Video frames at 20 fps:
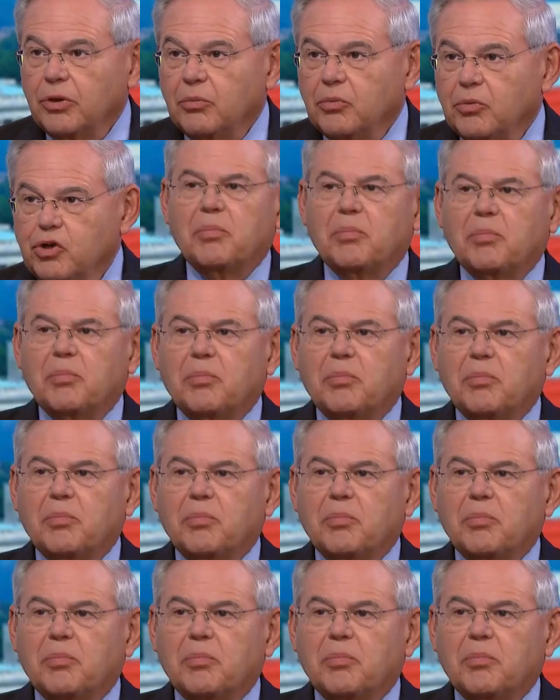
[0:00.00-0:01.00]

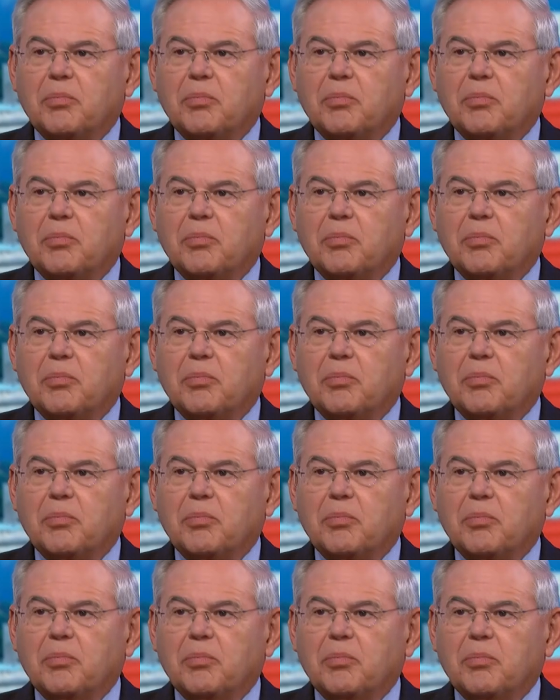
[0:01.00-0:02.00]
pursuing, they were in the
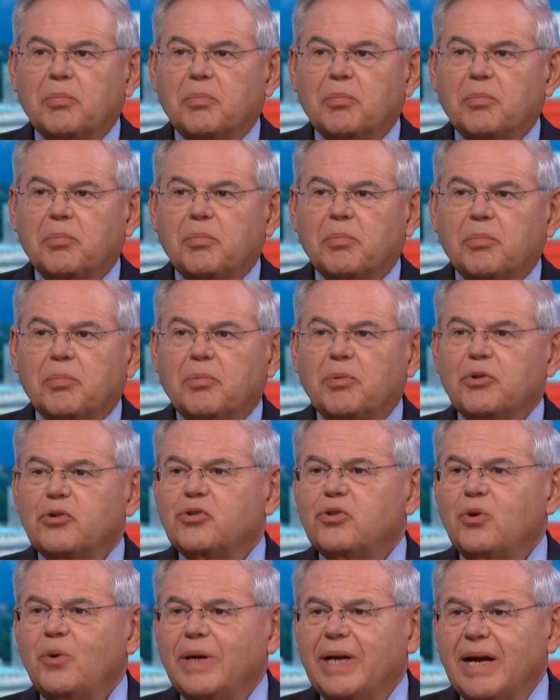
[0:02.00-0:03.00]
majority, and they were
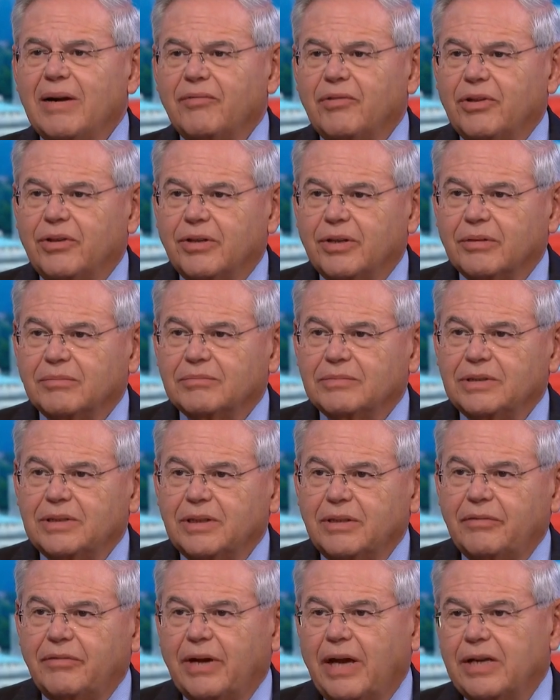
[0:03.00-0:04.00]
pursuing everything.
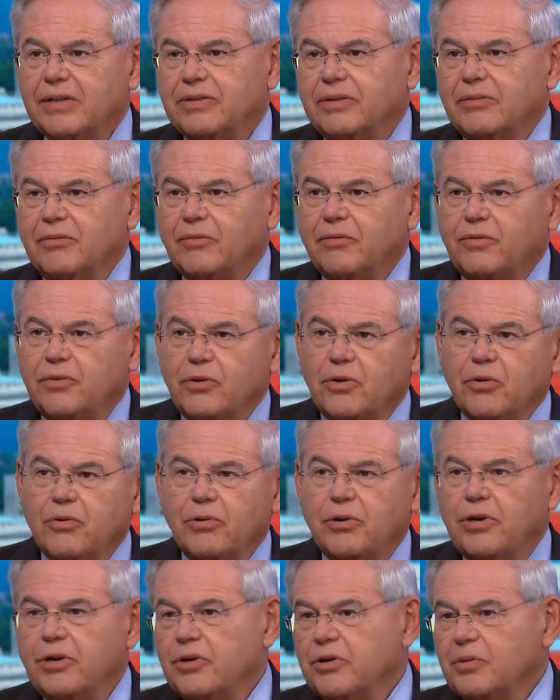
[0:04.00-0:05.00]
Fast and
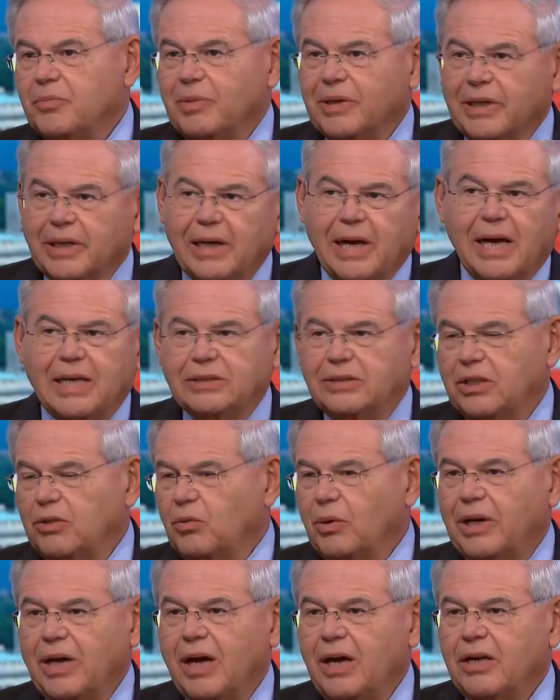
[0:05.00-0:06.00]
Furious, Benghazi,
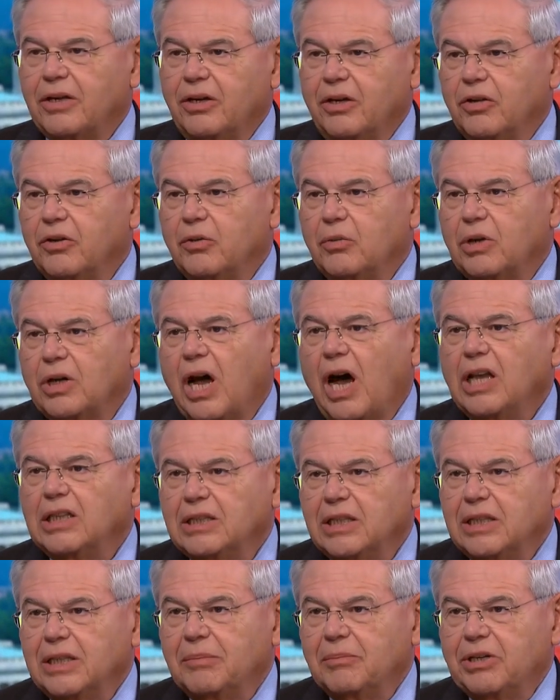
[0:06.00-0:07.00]
when, uh, you know, there were
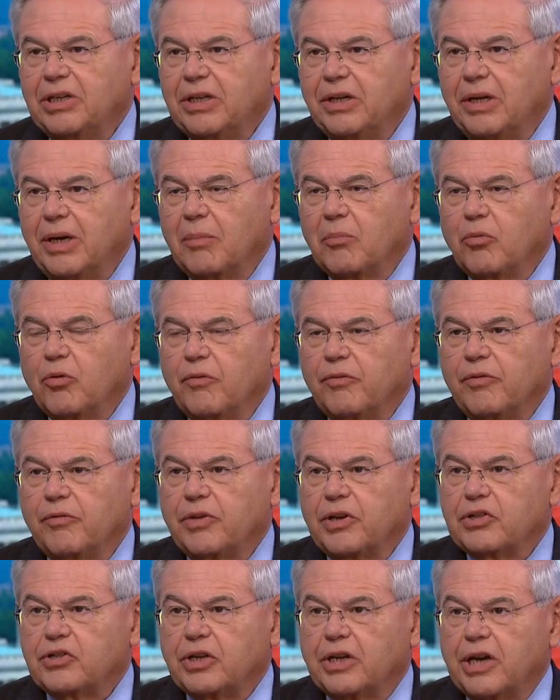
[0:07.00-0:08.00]
unlimited number of
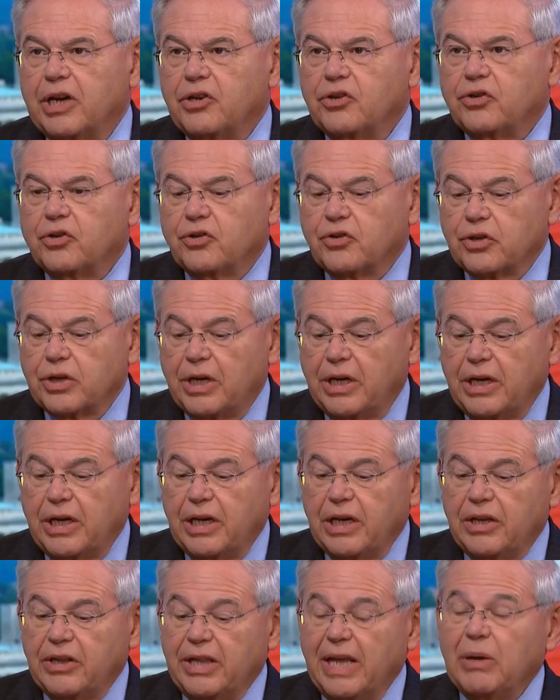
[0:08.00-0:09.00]
investigations.
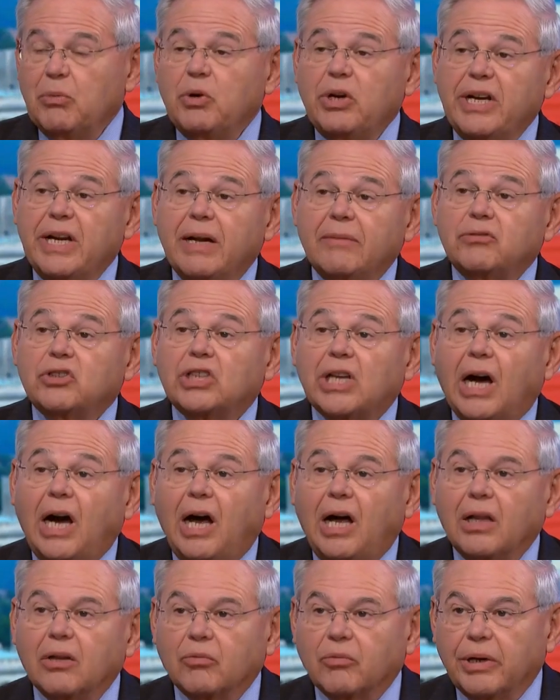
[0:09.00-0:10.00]
They would never
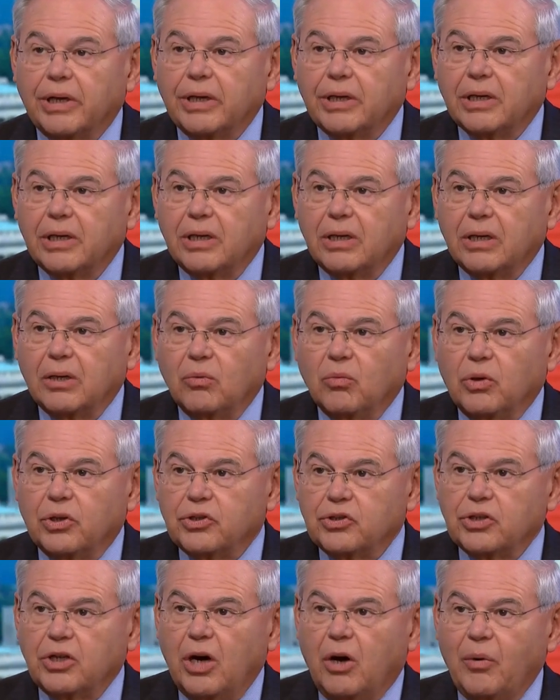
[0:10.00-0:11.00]
tolerate what
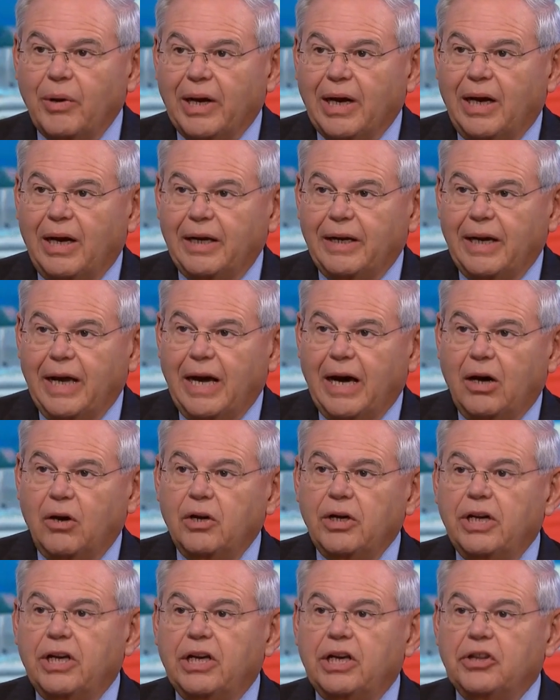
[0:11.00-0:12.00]
is going on now
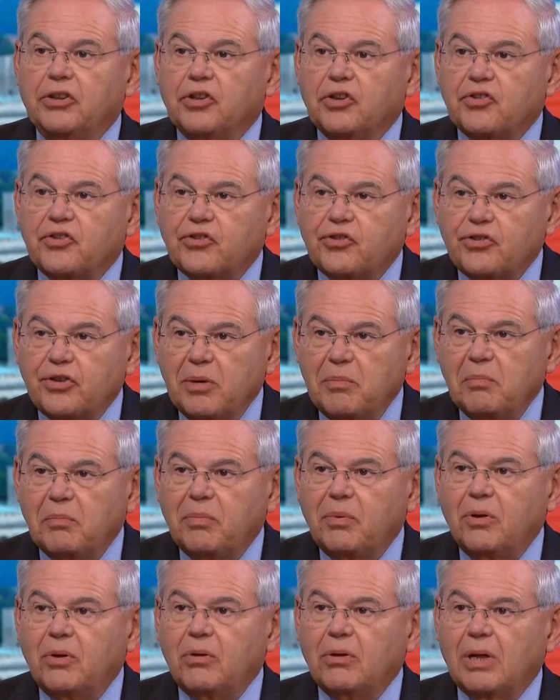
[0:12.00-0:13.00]
in the
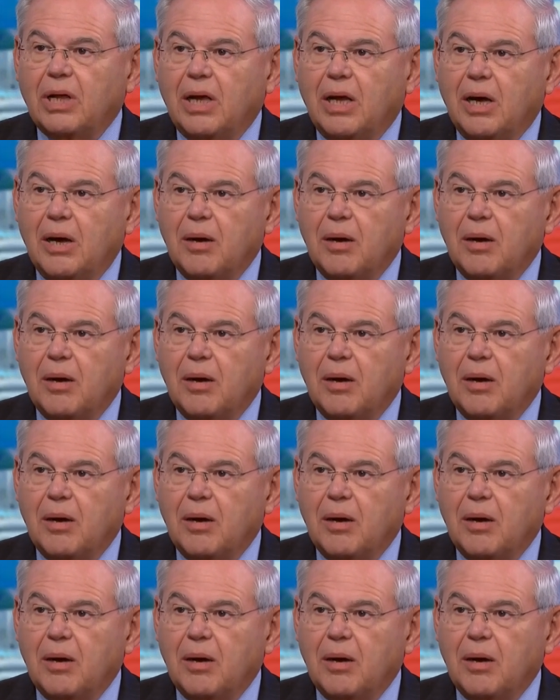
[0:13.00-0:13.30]
simple uh,